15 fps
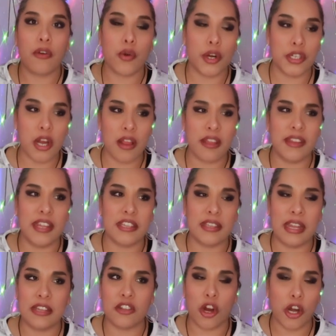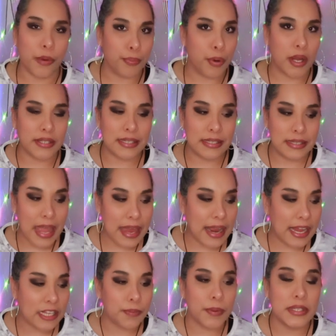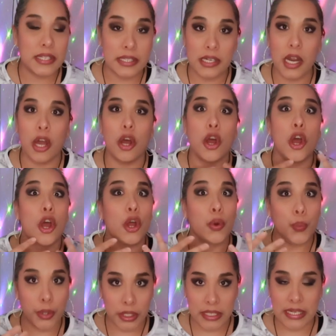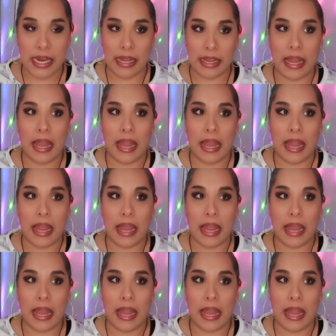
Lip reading: of course, all of these things are prosthetics, but still, we're seeing